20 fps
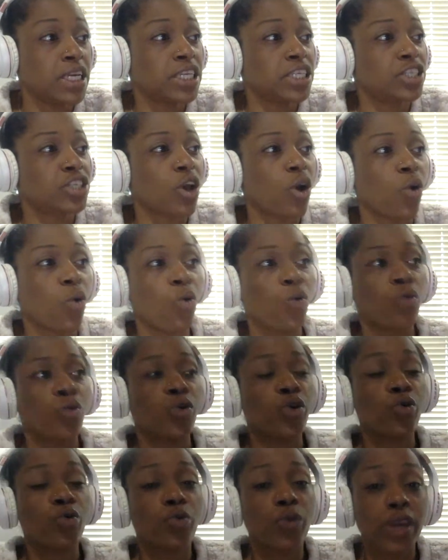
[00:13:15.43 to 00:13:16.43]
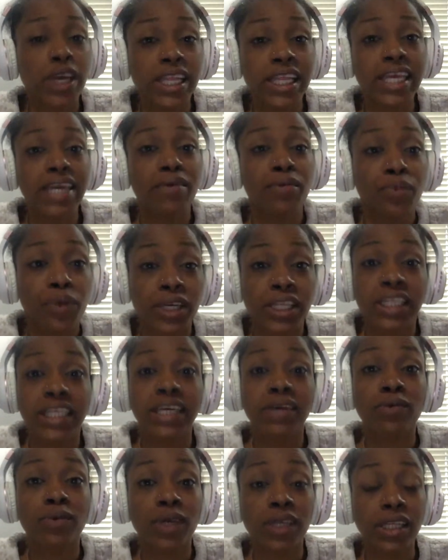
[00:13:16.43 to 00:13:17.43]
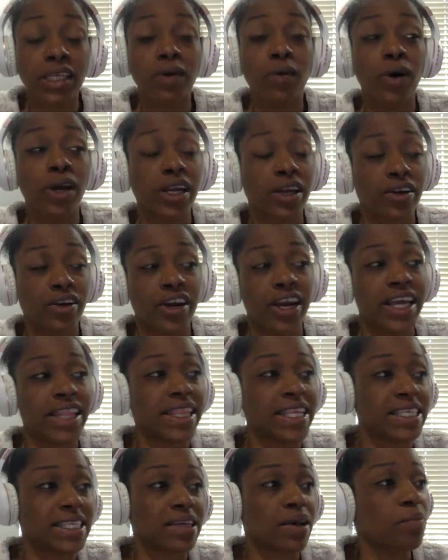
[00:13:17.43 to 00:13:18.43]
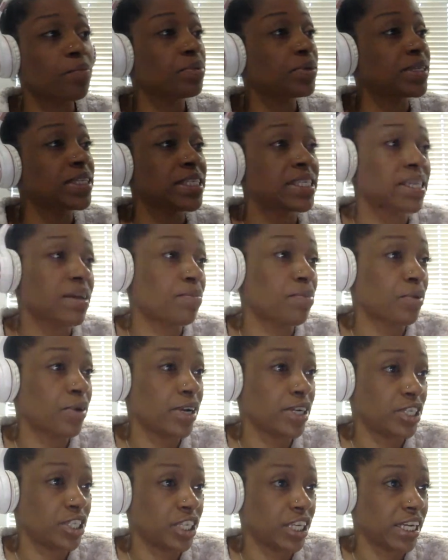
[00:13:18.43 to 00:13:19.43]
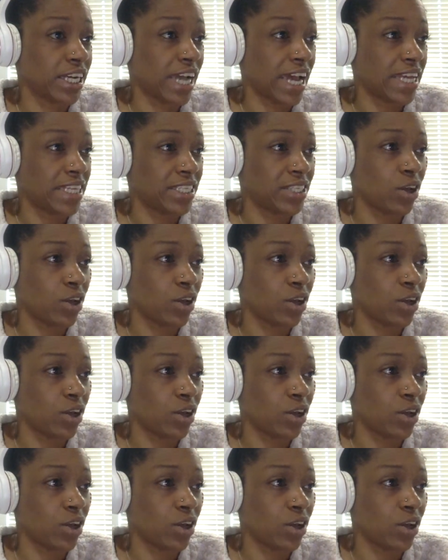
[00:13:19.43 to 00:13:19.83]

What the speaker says: So we really want to create this complete separation, guys.